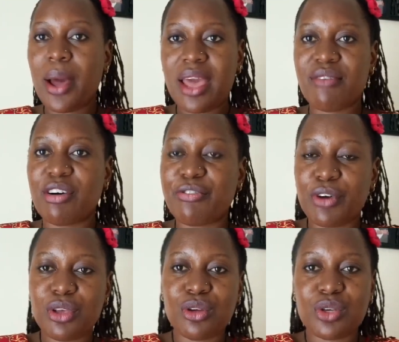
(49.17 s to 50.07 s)
However,
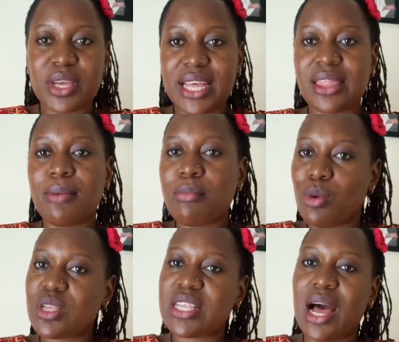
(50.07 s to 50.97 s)
for you to get the
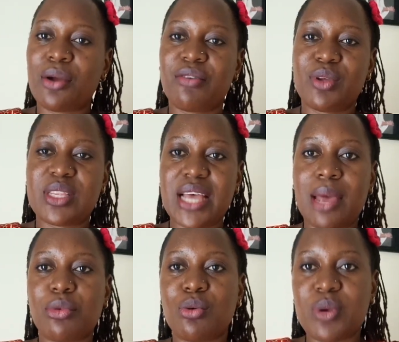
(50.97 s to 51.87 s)
most out of your
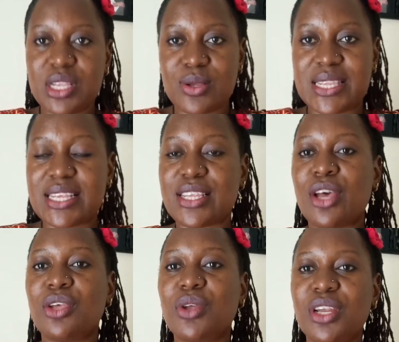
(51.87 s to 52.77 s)
time, your resources,
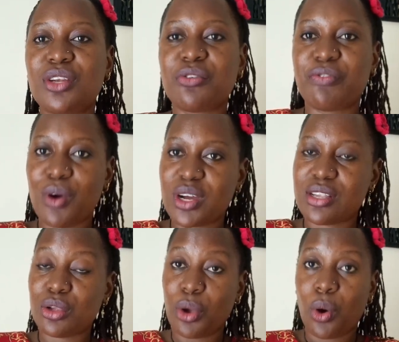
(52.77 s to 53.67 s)
you need to focus
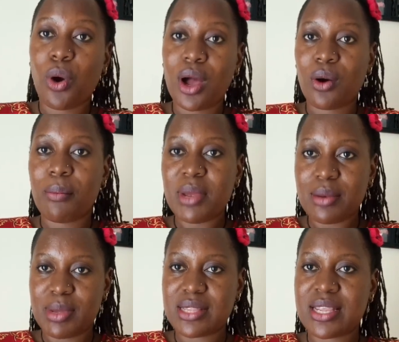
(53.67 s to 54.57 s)
focus your core
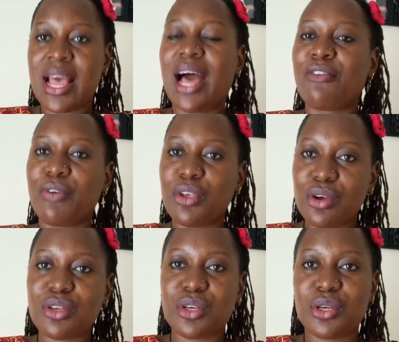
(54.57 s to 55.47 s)
commitments. And for
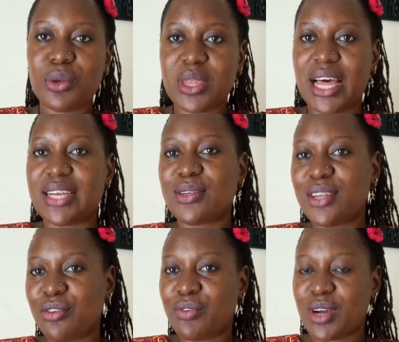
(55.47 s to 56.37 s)
you to do that,
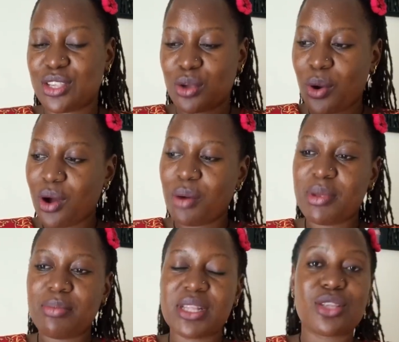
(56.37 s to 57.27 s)
you need to focus your core
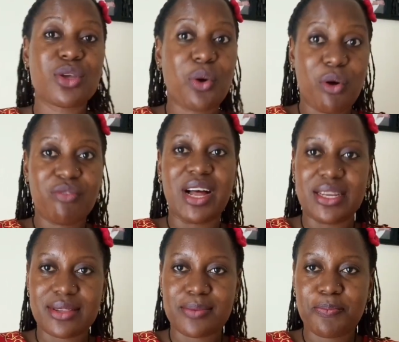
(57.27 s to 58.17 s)
commitments to your core
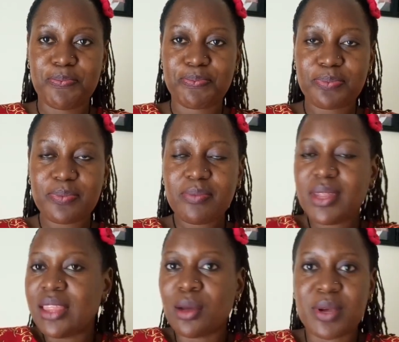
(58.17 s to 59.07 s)
values.
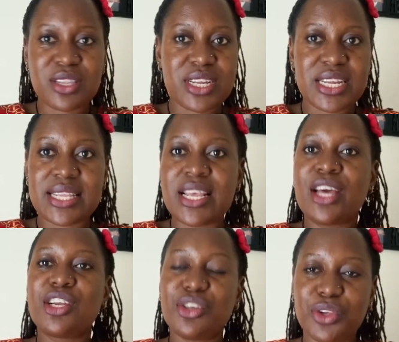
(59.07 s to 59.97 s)
The question is,
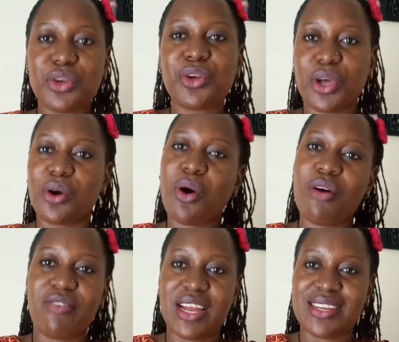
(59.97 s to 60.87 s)
do you know your
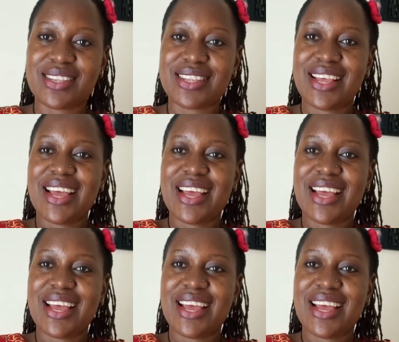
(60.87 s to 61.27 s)
core values?